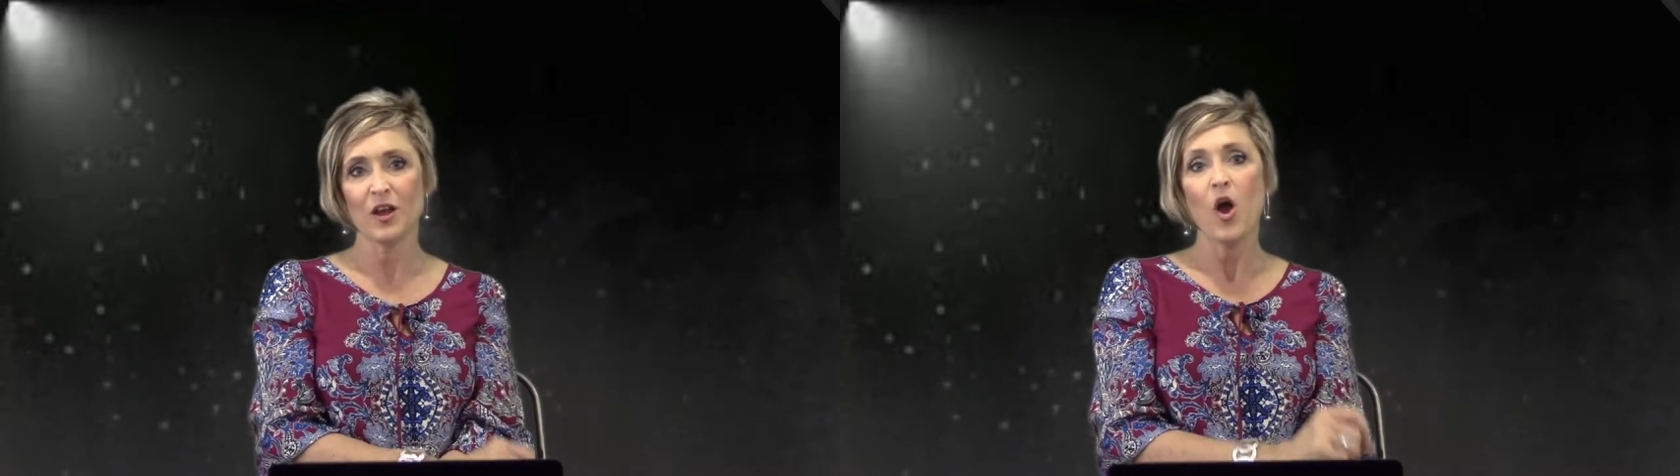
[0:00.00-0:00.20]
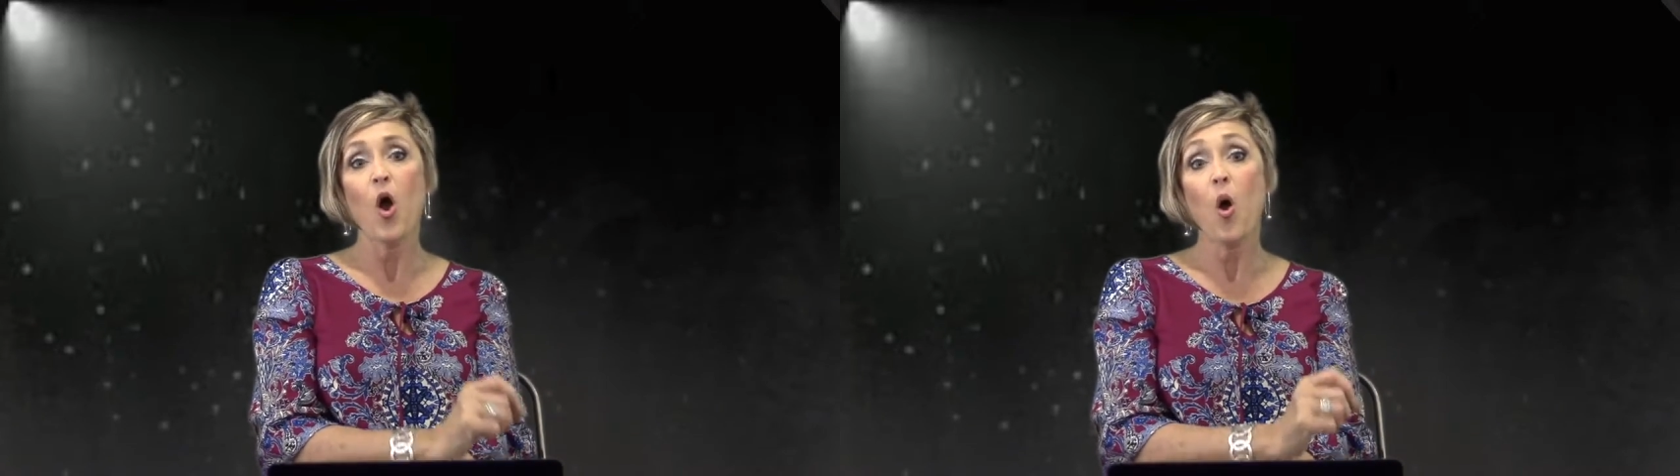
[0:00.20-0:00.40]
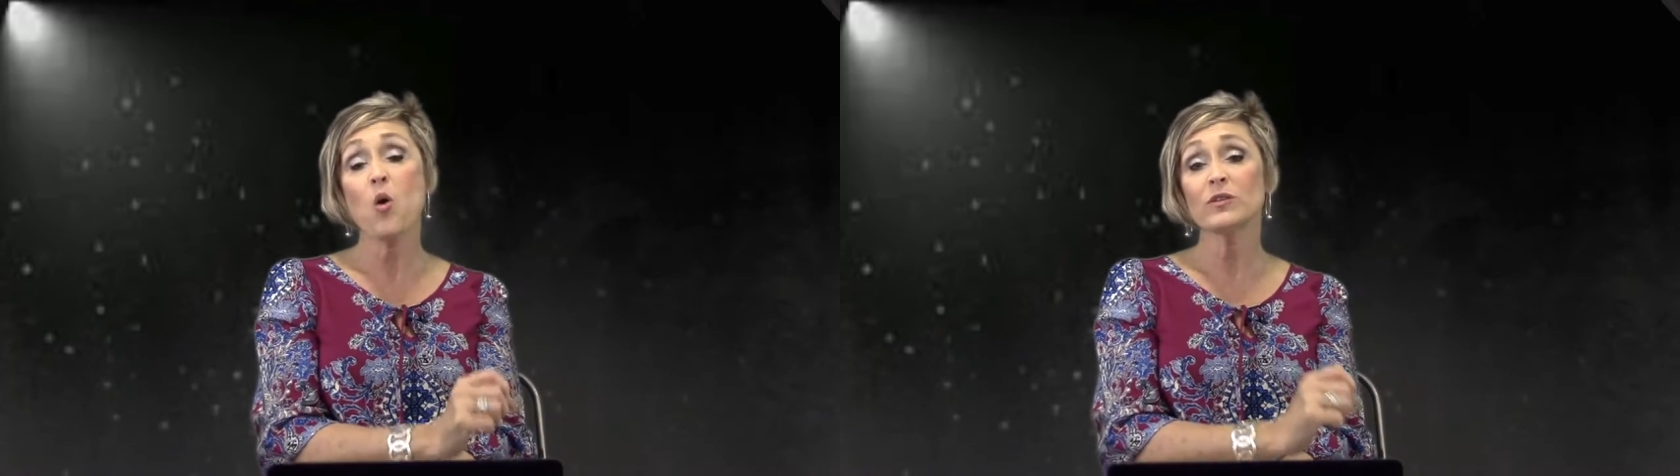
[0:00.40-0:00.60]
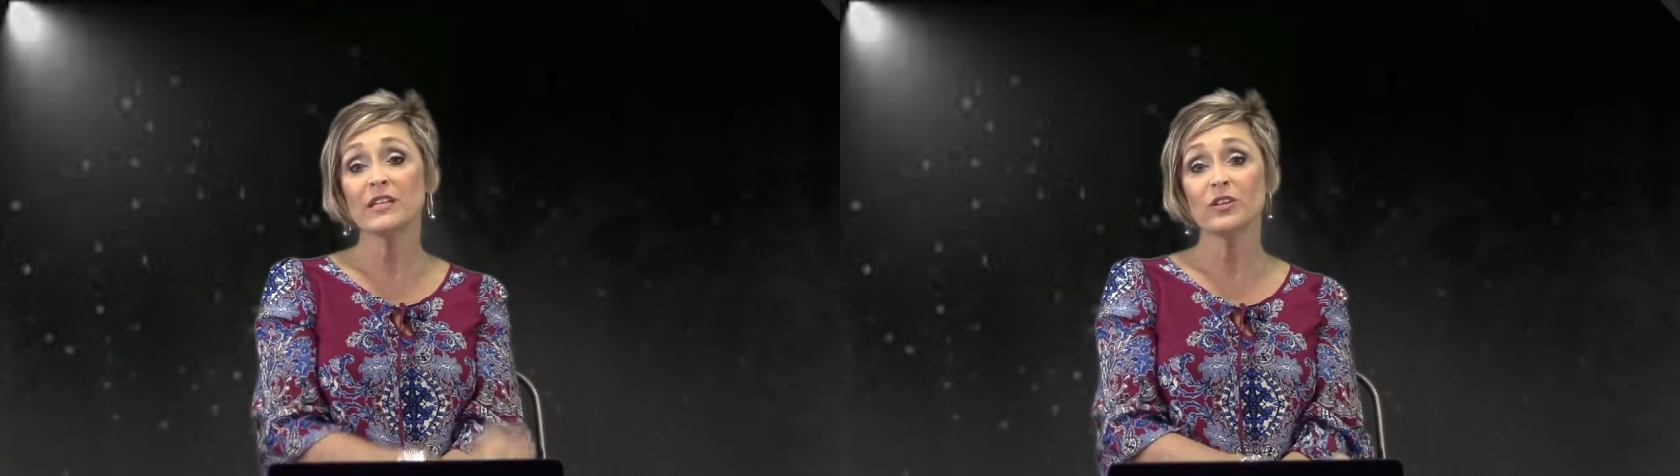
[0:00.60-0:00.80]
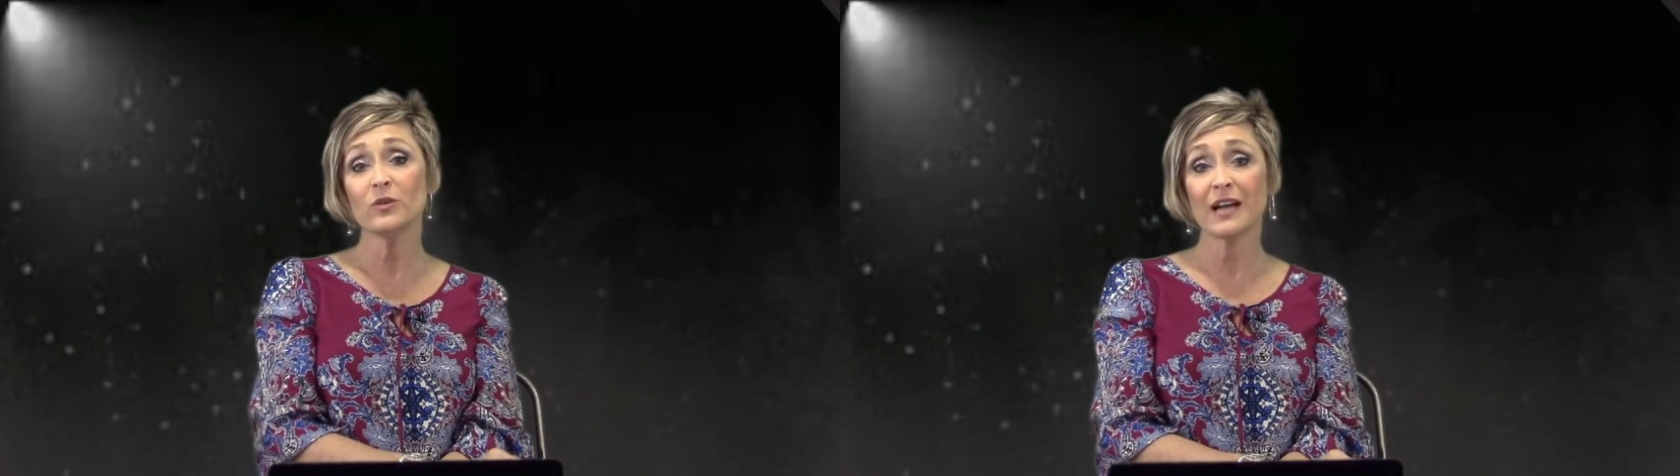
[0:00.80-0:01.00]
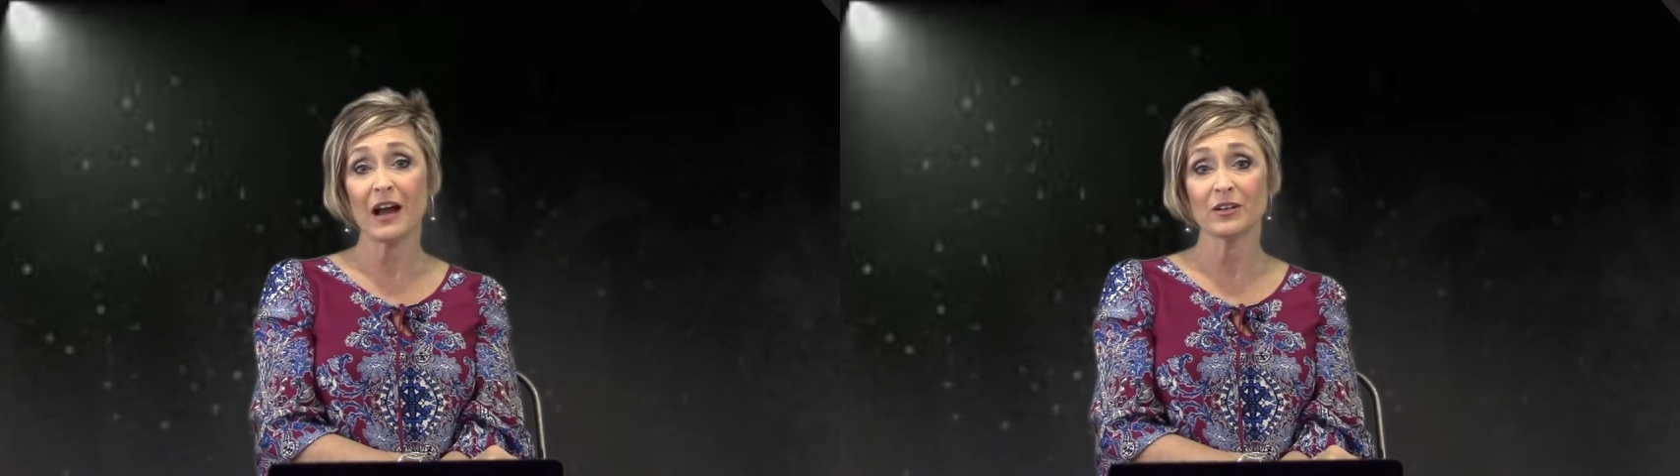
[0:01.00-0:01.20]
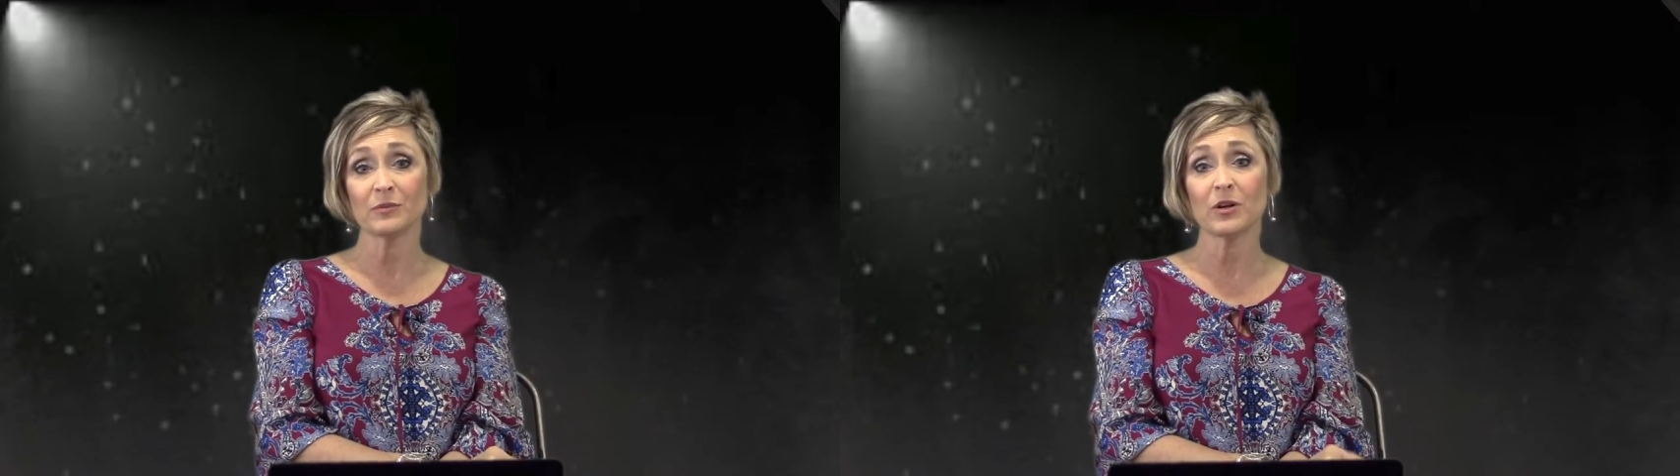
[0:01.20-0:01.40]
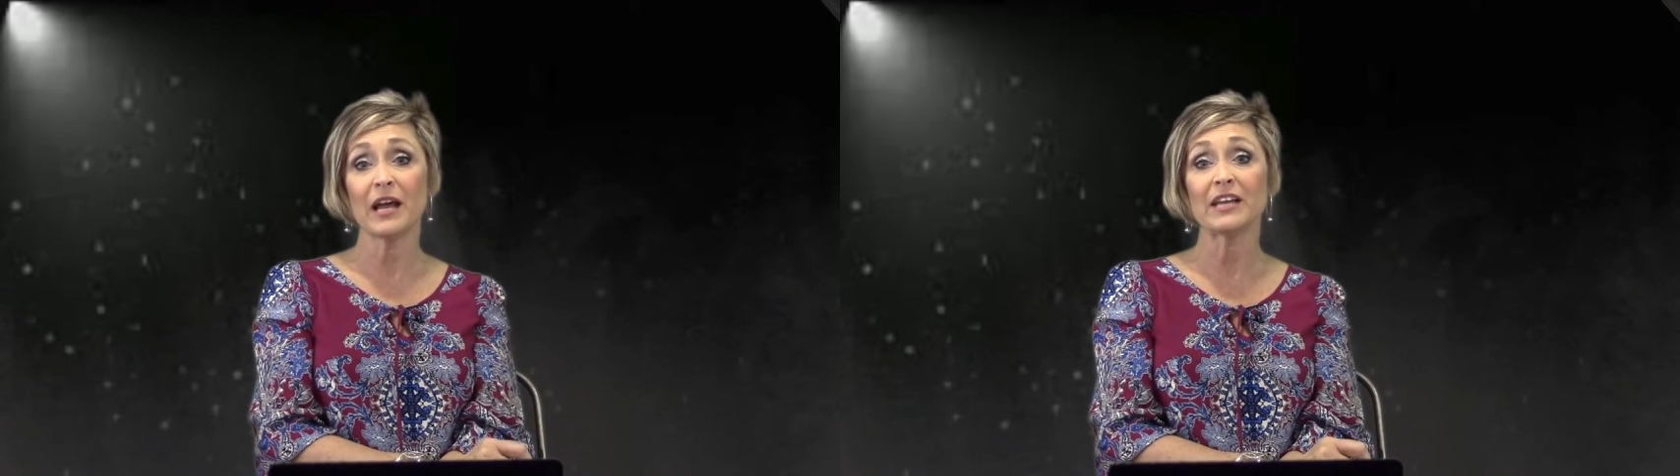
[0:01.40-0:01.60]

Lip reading: holding you accountable